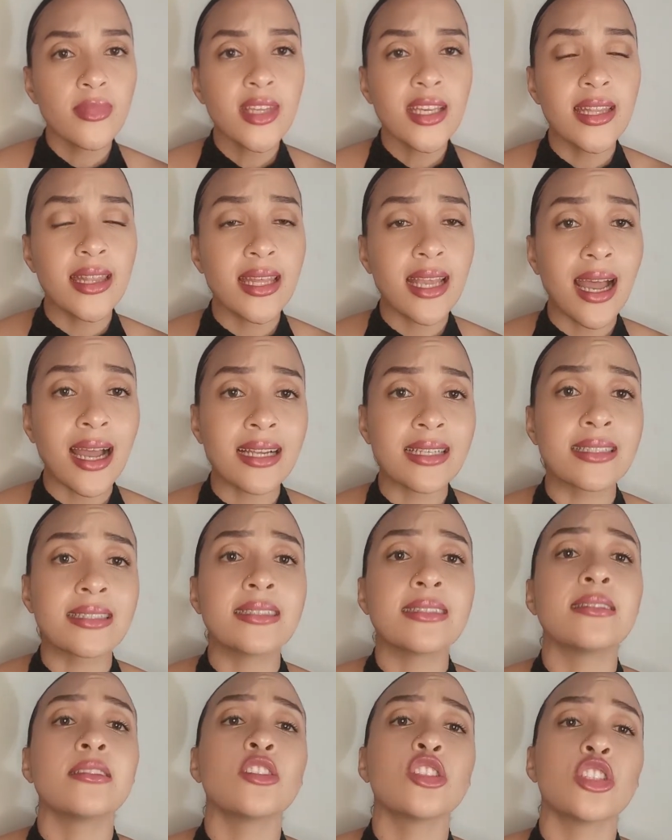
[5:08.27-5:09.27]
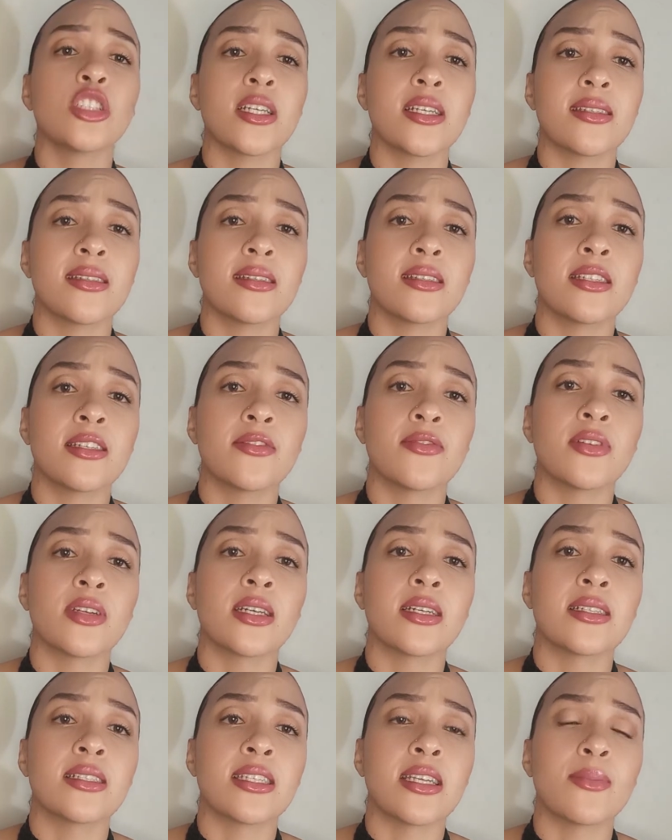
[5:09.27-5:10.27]
The ideal share
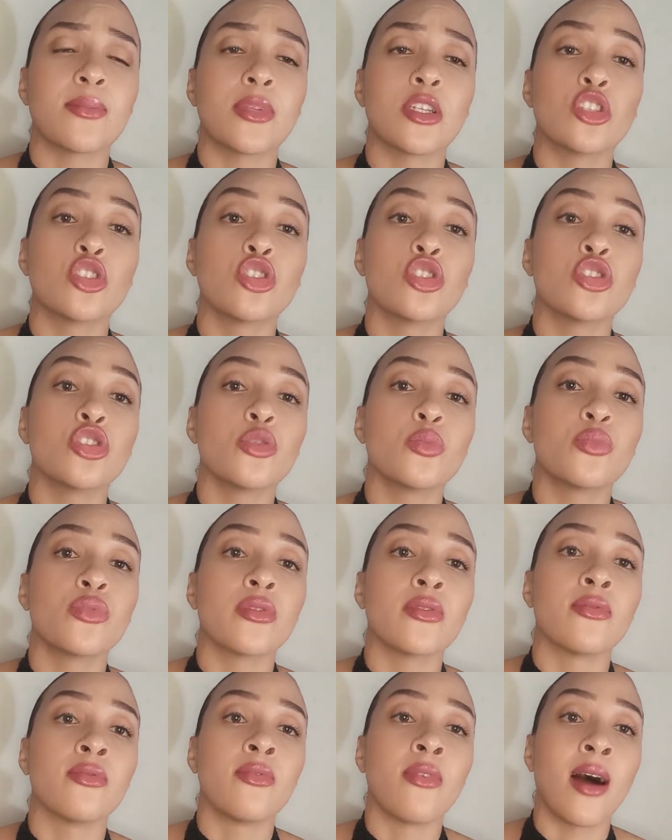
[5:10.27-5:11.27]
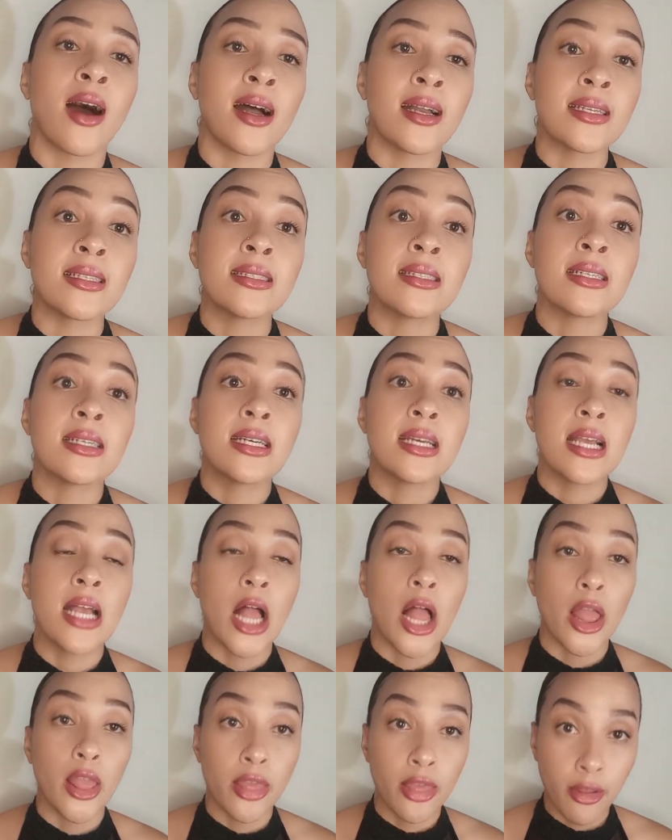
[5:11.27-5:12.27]
certificate template should provide
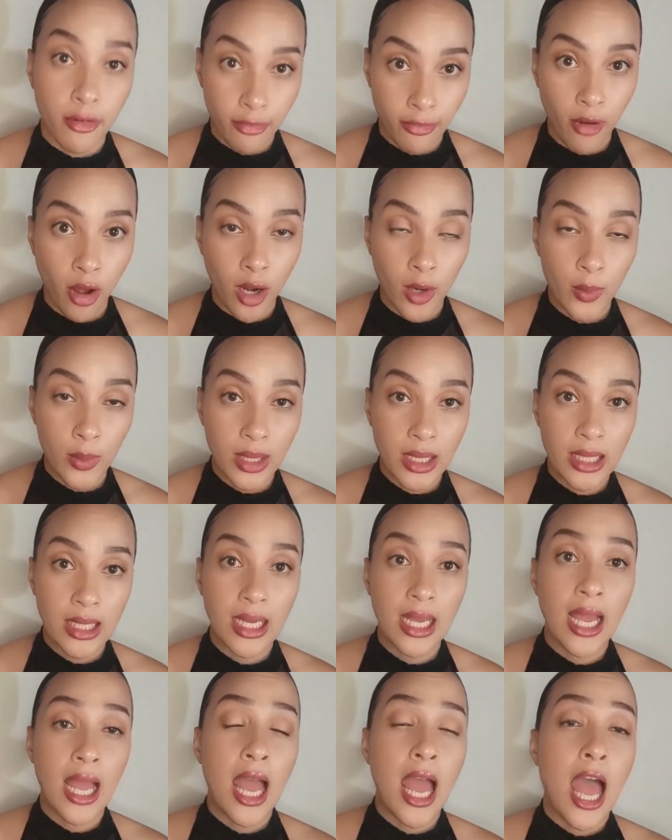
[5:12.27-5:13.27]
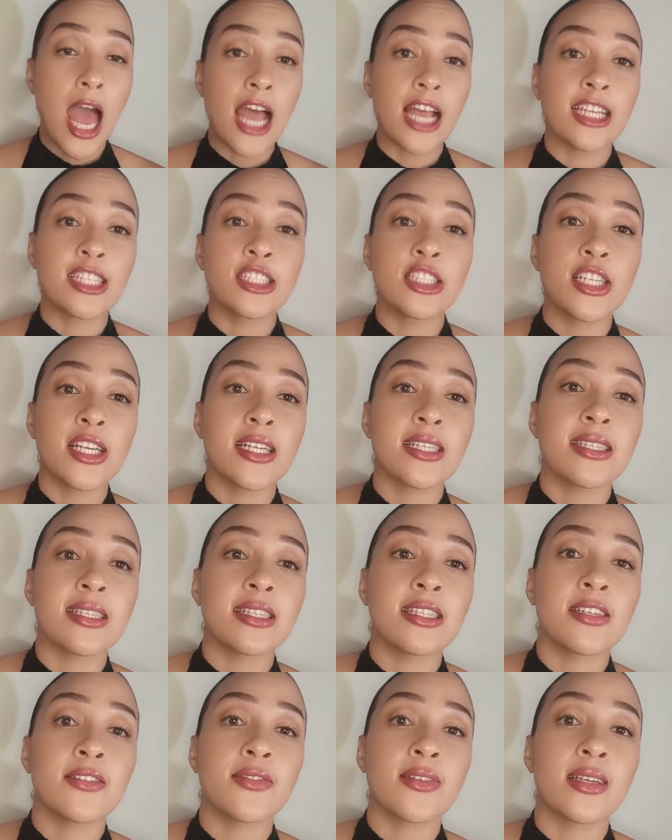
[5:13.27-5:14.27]
the following. A share
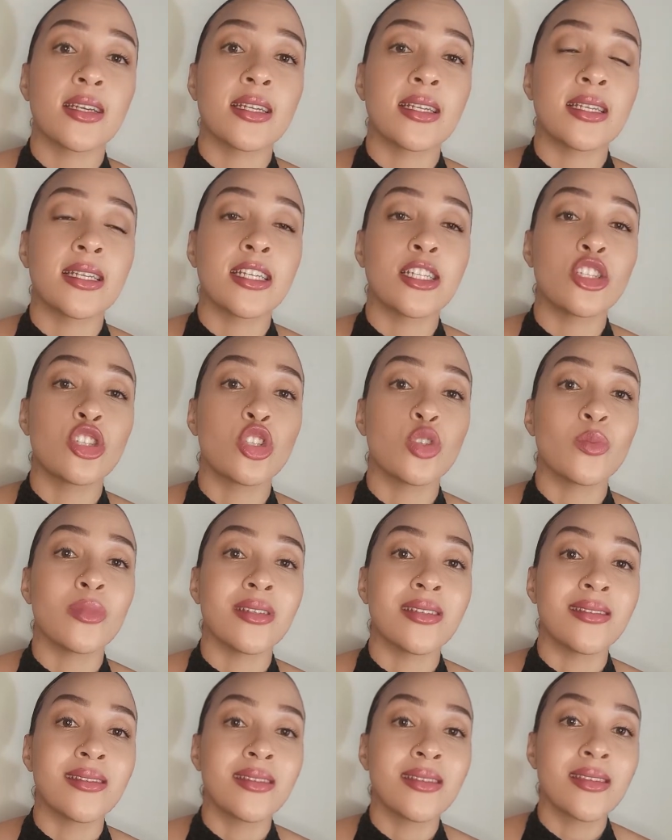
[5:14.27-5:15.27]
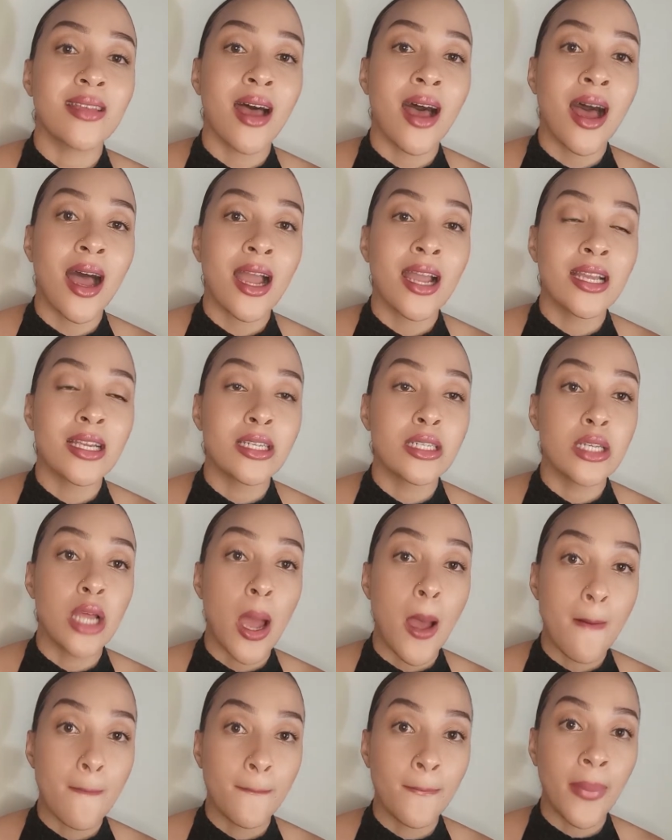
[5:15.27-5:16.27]
certificate needs to be signed
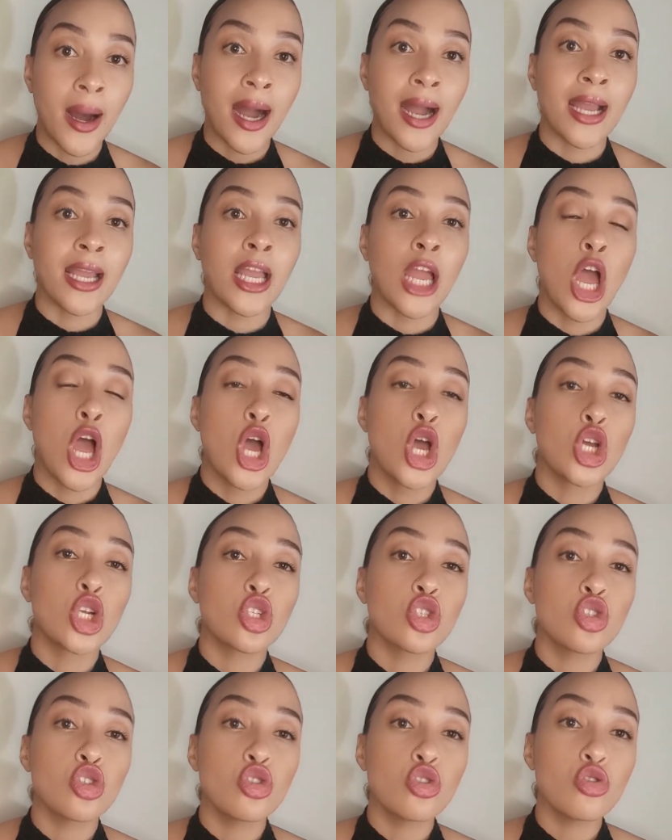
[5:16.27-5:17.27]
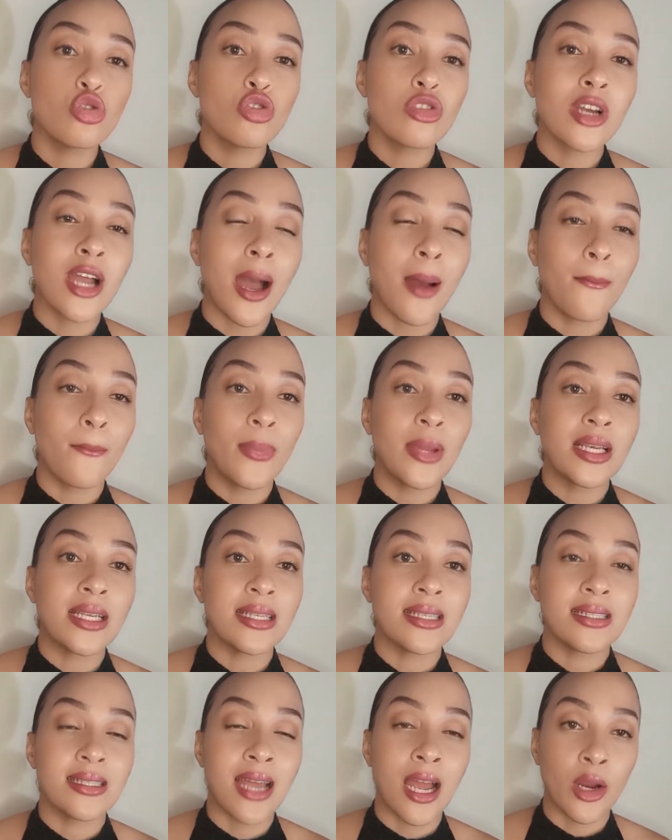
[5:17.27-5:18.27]
by two
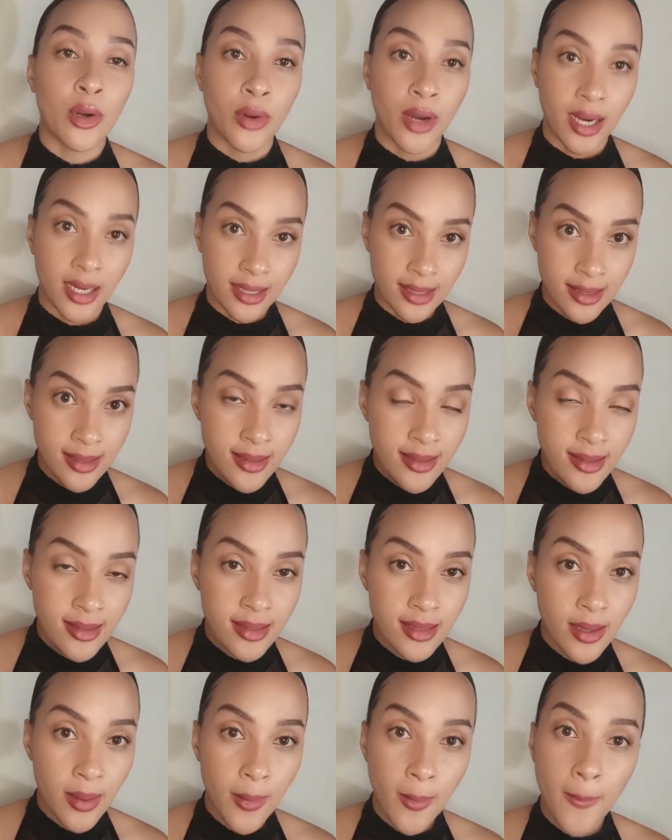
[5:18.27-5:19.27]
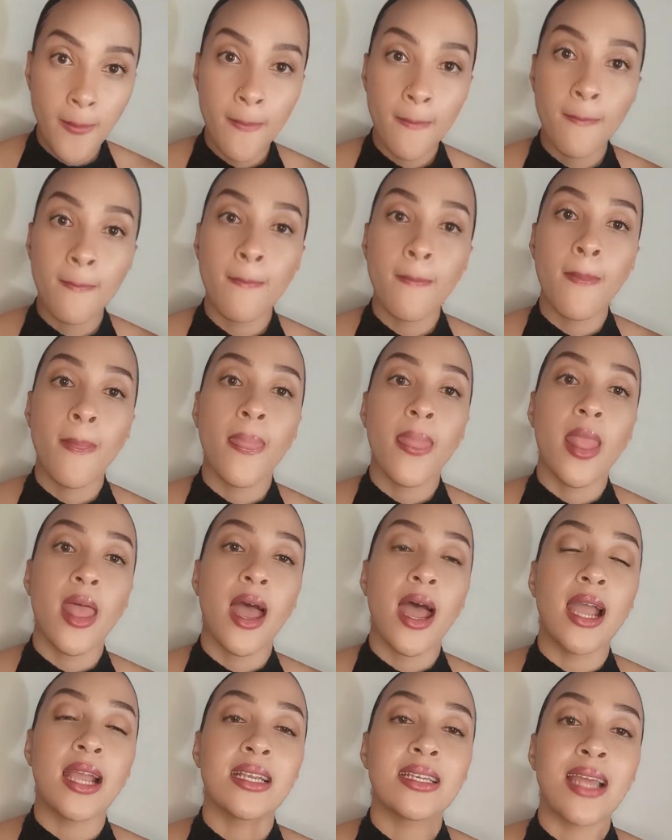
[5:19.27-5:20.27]
company directors,
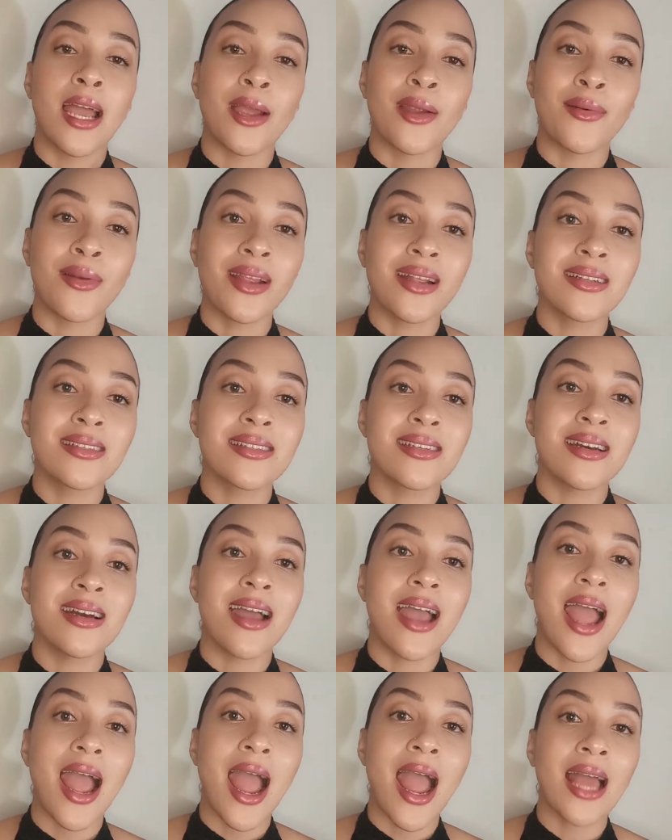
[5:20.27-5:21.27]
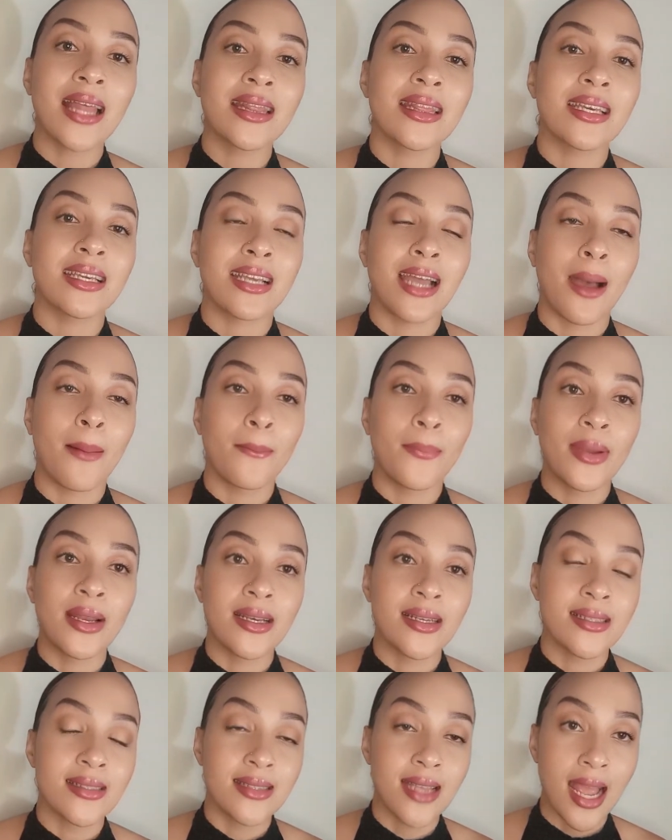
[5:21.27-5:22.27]
a director, and the
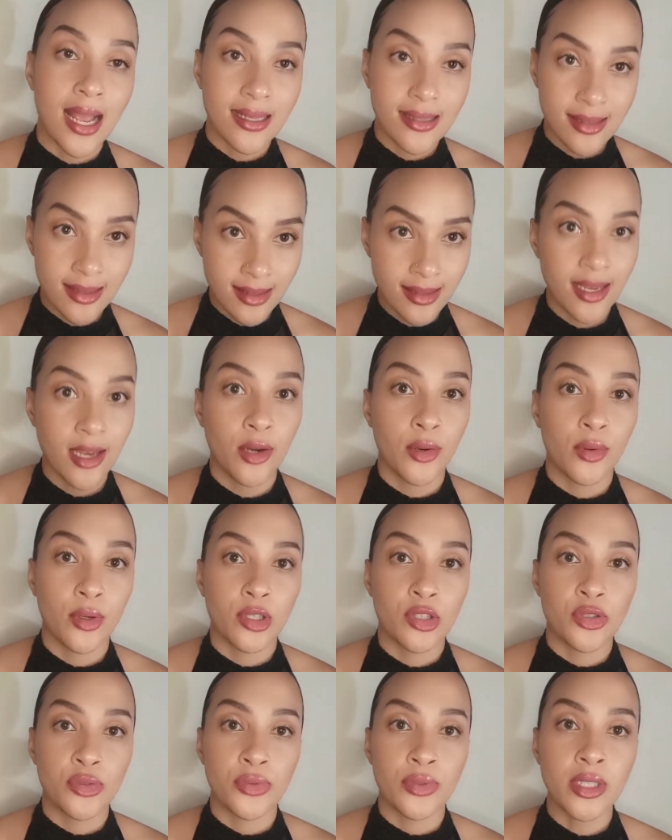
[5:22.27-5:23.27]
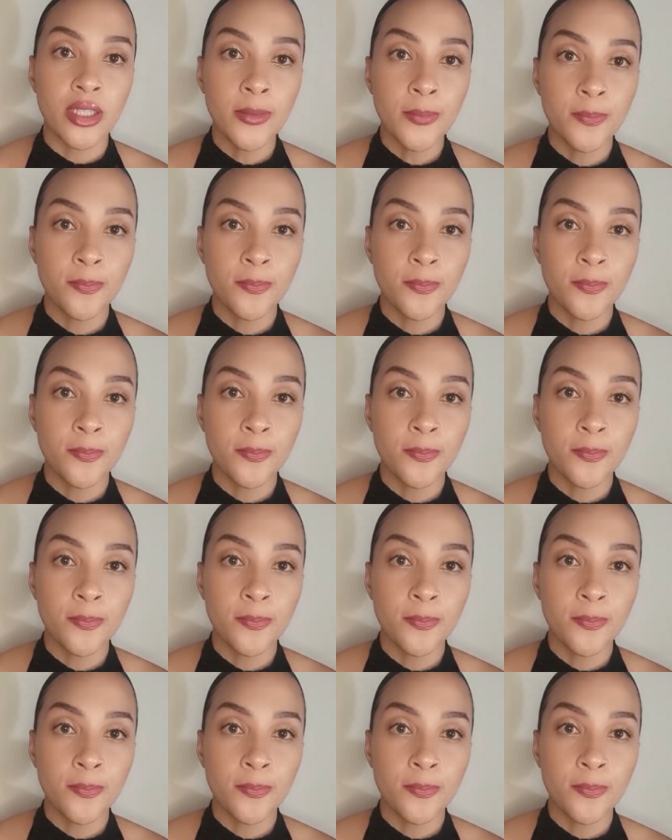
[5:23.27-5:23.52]
company's secretary.